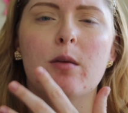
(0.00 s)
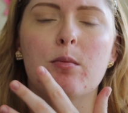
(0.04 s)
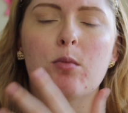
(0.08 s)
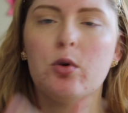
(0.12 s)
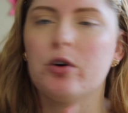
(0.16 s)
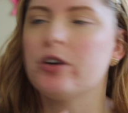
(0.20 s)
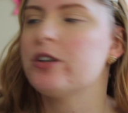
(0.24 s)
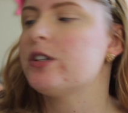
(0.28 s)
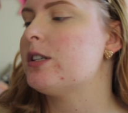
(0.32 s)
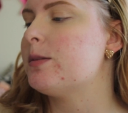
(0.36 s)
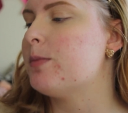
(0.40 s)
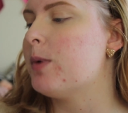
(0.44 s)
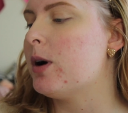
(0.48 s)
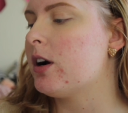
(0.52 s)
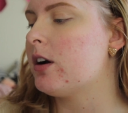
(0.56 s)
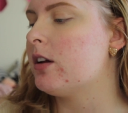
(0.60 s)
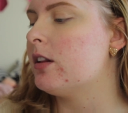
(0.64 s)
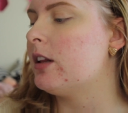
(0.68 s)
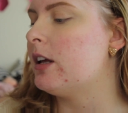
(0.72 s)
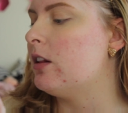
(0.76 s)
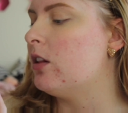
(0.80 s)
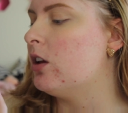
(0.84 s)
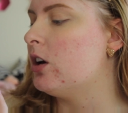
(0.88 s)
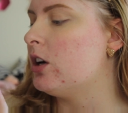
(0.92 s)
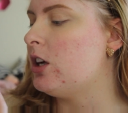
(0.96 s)
a more
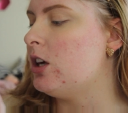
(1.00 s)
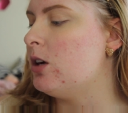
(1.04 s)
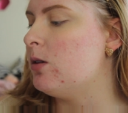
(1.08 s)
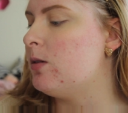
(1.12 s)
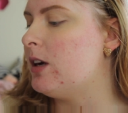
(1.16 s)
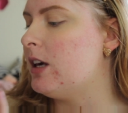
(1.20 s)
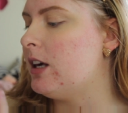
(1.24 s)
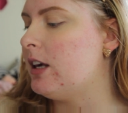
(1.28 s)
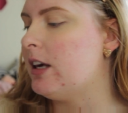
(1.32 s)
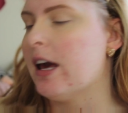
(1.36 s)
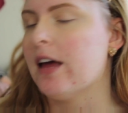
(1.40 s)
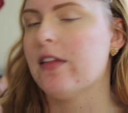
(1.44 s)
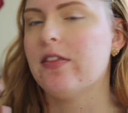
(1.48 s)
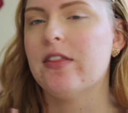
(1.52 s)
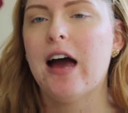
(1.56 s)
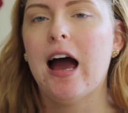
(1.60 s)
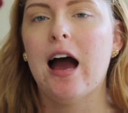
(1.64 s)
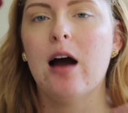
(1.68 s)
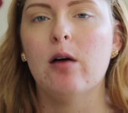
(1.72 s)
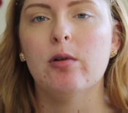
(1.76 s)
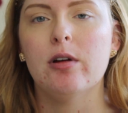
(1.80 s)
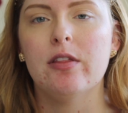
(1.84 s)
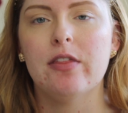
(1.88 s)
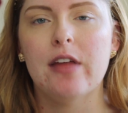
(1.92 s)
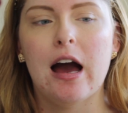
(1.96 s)
sparkly look, you can get
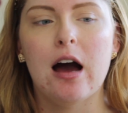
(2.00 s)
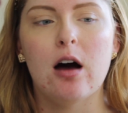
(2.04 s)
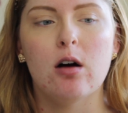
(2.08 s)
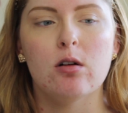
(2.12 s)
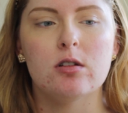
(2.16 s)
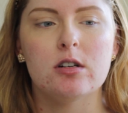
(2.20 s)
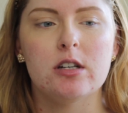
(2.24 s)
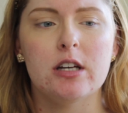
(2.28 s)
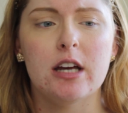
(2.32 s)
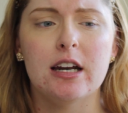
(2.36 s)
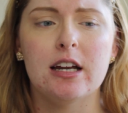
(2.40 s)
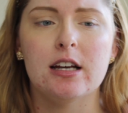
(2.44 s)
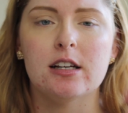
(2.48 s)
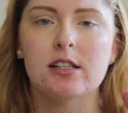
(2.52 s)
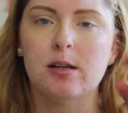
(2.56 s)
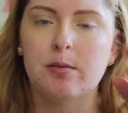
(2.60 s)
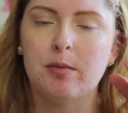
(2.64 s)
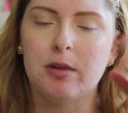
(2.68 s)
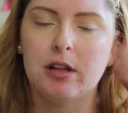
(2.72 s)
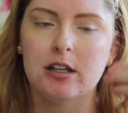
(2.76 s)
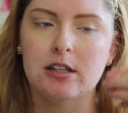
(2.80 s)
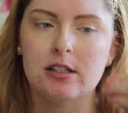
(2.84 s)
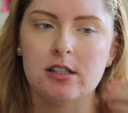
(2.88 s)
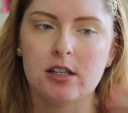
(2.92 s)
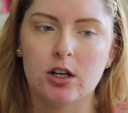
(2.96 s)
that without getting
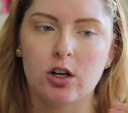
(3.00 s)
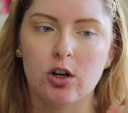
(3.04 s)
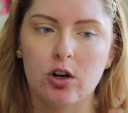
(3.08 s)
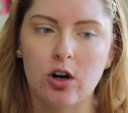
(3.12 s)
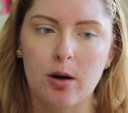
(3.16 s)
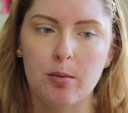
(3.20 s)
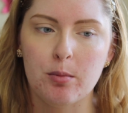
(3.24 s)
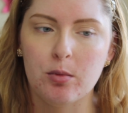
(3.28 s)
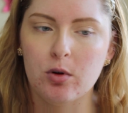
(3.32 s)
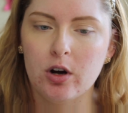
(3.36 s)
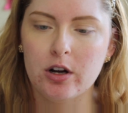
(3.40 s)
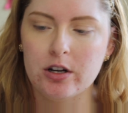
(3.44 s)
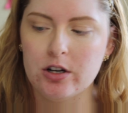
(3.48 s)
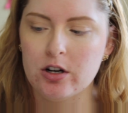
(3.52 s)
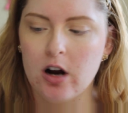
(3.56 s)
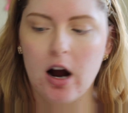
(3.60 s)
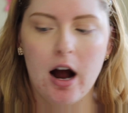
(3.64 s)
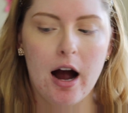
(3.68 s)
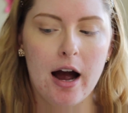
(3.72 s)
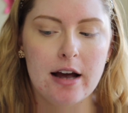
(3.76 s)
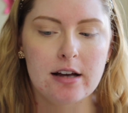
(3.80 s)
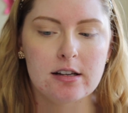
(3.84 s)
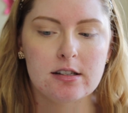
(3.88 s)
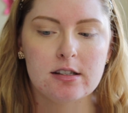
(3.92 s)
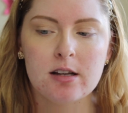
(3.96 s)
something that's going to crumble on your
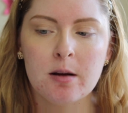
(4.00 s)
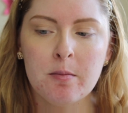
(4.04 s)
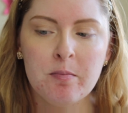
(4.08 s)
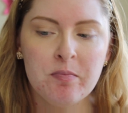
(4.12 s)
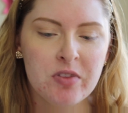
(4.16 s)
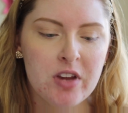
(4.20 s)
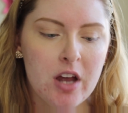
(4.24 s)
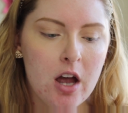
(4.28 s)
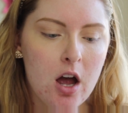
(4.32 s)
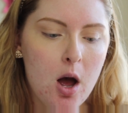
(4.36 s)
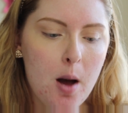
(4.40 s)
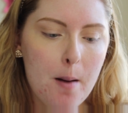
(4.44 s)
eyes.